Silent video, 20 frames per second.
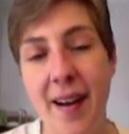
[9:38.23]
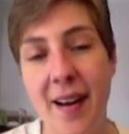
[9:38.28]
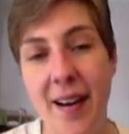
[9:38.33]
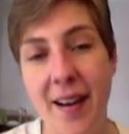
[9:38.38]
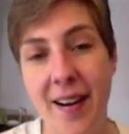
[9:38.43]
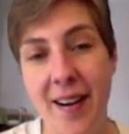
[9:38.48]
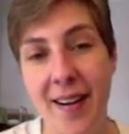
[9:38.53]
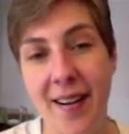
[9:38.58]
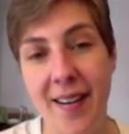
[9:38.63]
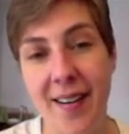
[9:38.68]

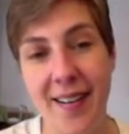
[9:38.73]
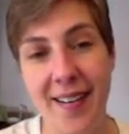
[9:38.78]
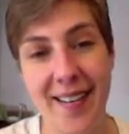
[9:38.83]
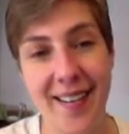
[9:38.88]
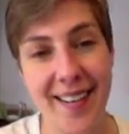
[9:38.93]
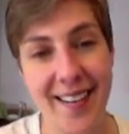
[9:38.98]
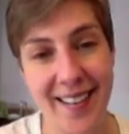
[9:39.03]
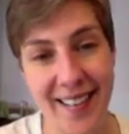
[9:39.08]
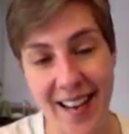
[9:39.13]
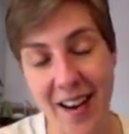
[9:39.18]
Uh,
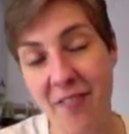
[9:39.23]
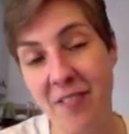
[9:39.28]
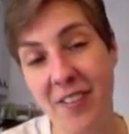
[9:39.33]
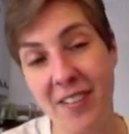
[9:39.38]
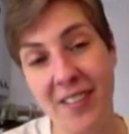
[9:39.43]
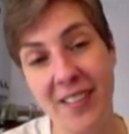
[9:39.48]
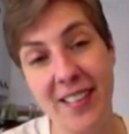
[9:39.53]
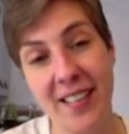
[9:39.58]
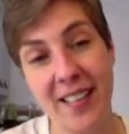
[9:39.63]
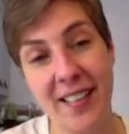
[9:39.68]
I
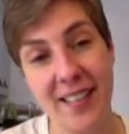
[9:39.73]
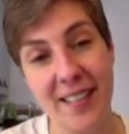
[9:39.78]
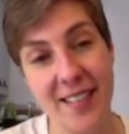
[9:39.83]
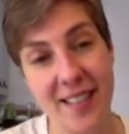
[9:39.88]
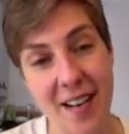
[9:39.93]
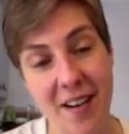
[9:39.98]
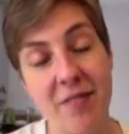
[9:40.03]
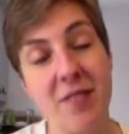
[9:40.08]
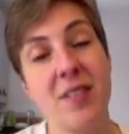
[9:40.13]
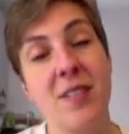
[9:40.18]
definitely
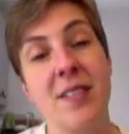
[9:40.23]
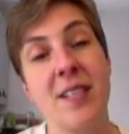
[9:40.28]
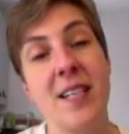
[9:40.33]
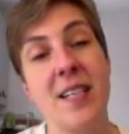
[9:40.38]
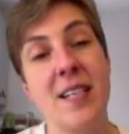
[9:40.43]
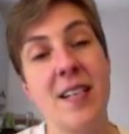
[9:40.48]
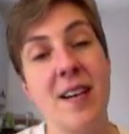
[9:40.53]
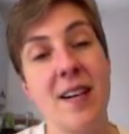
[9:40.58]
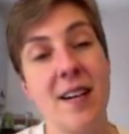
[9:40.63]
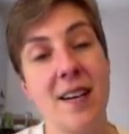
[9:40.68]

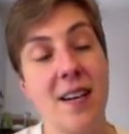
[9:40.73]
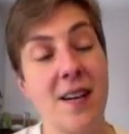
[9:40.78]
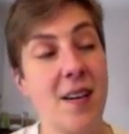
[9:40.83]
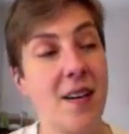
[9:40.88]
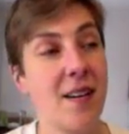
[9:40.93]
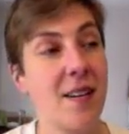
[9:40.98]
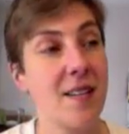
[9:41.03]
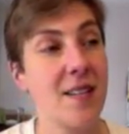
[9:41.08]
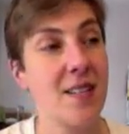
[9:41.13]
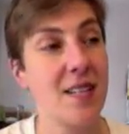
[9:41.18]
definitely
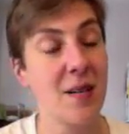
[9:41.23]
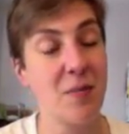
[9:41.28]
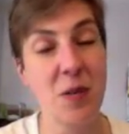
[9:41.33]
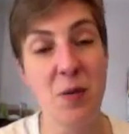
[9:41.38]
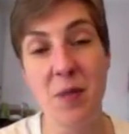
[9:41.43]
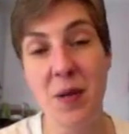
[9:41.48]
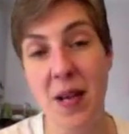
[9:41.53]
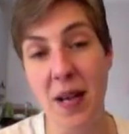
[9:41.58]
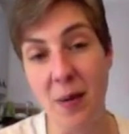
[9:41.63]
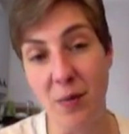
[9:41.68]
uh, seem
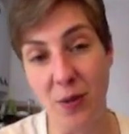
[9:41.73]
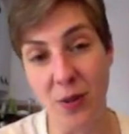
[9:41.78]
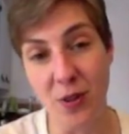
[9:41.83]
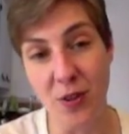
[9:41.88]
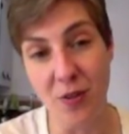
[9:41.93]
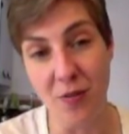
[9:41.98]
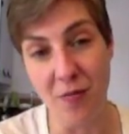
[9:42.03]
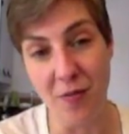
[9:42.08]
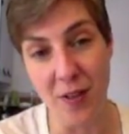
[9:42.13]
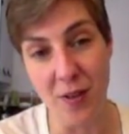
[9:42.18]
to be able
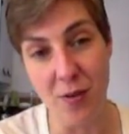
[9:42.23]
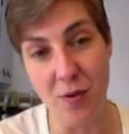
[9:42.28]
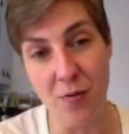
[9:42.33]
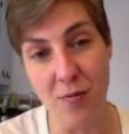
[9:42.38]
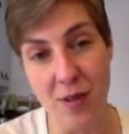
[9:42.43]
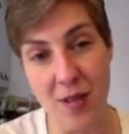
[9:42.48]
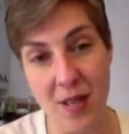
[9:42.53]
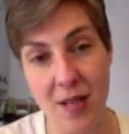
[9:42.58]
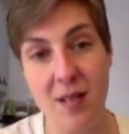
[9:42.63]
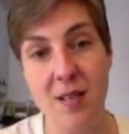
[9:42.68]
to
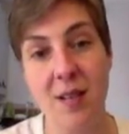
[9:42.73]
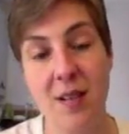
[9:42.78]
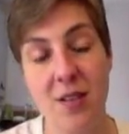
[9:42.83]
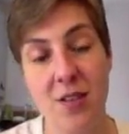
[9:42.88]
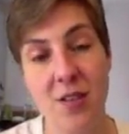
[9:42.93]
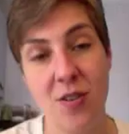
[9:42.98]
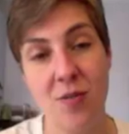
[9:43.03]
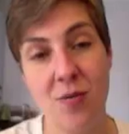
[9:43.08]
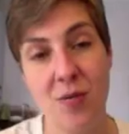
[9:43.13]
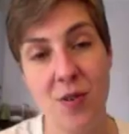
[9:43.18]
view these
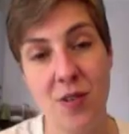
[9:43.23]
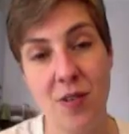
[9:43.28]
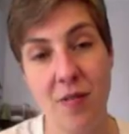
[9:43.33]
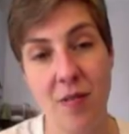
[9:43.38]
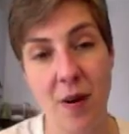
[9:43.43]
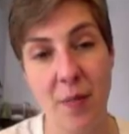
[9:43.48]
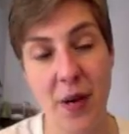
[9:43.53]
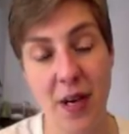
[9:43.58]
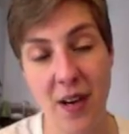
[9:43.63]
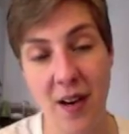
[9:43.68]
issues
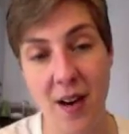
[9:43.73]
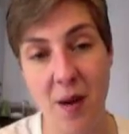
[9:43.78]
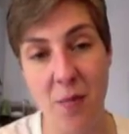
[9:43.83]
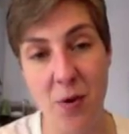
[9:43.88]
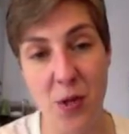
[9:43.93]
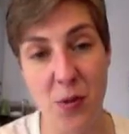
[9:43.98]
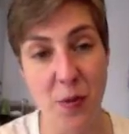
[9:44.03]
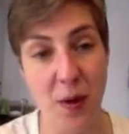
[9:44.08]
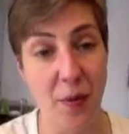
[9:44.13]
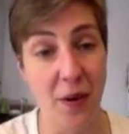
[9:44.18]
from a guy
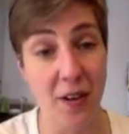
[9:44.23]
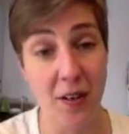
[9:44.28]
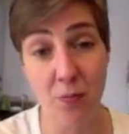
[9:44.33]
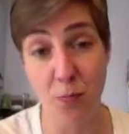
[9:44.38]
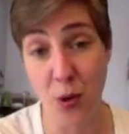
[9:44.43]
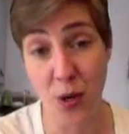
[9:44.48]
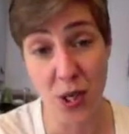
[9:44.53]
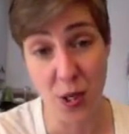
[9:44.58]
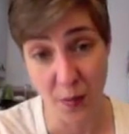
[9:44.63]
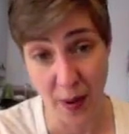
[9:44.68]
perspe-
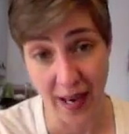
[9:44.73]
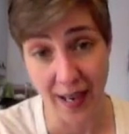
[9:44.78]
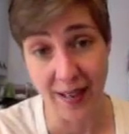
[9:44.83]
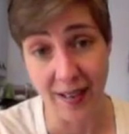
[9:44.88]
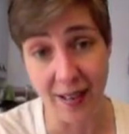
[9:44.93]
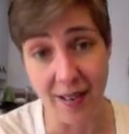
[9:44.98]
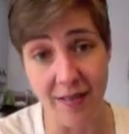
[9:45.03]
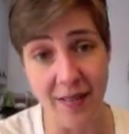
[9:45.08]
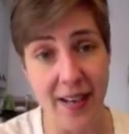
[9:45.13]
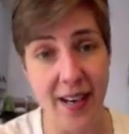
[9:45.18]

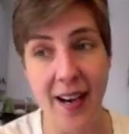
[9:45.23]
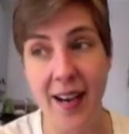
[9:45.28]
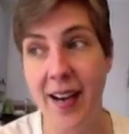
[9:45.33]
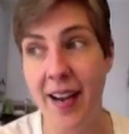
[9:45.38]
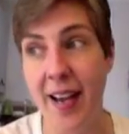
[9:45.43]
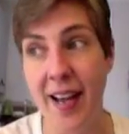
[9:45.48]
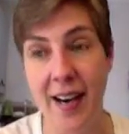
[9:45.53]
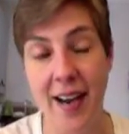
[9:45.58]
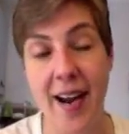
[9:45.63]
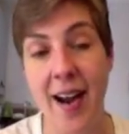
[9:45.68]
perspective, and I
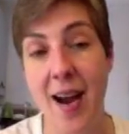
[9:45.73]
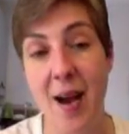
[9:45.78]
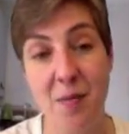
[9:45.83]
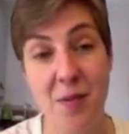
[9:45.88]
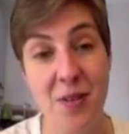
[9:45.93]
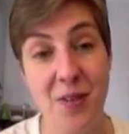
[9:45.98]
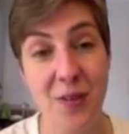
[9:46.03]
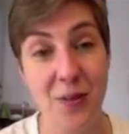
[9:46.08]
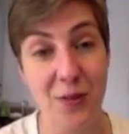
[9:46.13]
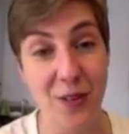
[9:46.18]
and I
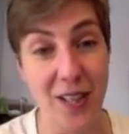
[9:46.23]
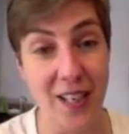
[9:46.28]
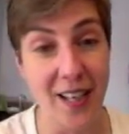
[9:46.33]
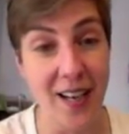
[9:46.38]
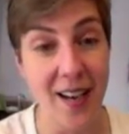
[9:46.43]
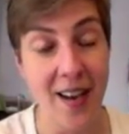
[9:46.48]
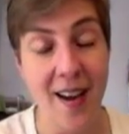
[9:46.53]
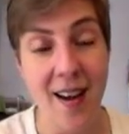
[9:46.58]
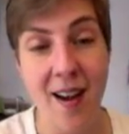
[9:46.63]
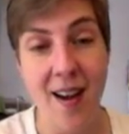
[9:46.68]
absolutely,
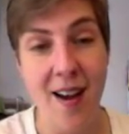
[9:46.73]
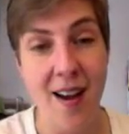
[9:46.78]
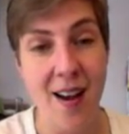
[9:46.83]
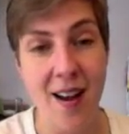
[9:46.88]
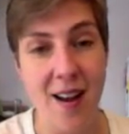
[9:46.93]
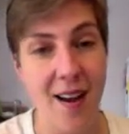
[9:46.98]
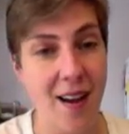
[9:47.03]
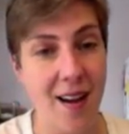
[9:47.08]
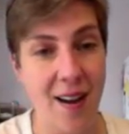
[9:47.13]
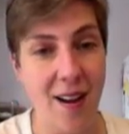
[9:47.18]

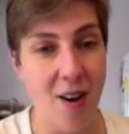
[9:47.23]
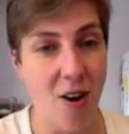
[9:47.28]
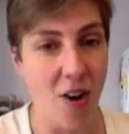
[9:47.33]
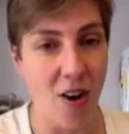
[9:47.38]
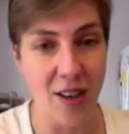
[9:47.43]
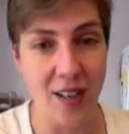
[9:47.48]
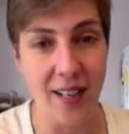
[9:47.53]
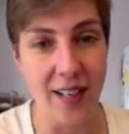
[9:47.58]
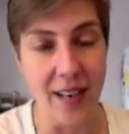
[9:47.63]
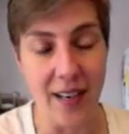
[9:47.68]
uh,
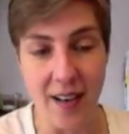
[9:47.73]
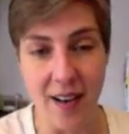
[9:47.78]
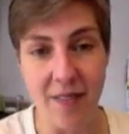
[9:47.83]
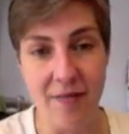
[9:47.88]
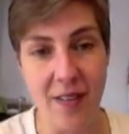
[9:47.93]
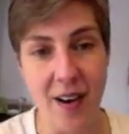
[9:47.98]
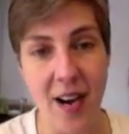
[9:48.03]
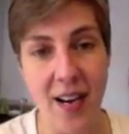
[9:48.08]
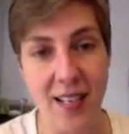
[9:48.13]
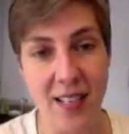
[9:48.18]
oddly
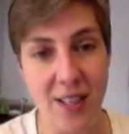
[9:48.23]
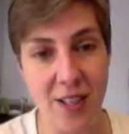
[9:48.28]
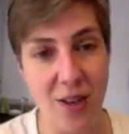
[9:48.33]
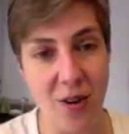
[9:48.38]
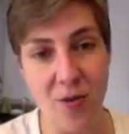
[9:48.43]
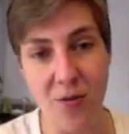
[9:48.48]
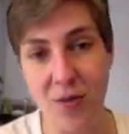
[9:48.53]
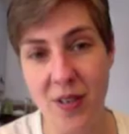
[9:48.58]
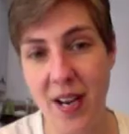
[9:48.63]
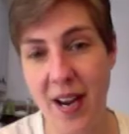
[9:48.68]
enough, I
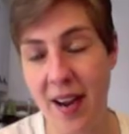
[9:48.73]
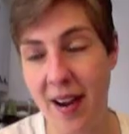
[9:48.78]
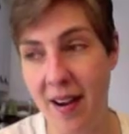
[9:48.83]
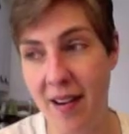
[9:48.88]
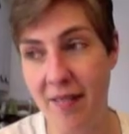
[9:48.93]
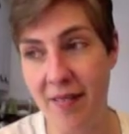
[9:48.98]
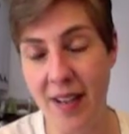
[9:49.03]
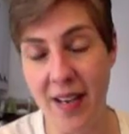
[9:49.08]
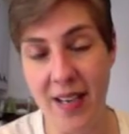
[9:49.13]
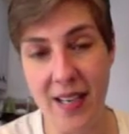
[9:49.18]
don't
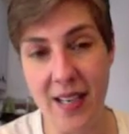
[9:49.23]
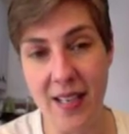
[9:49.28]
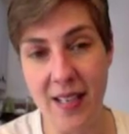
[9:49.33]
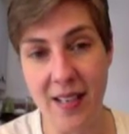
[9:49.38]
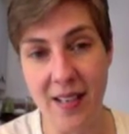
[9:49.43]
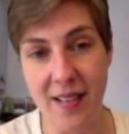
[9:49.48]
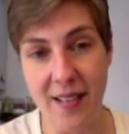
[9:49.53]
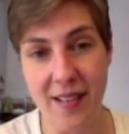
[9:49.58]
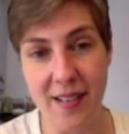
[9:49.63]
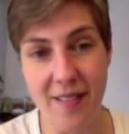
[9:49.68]
have any
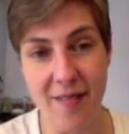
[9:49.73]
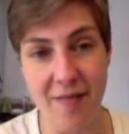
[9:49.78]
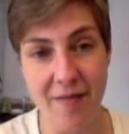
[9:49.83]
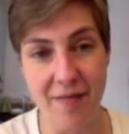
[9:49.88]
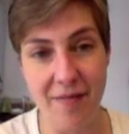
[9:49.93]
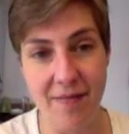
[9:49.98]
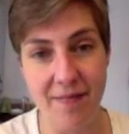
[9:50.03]
kind of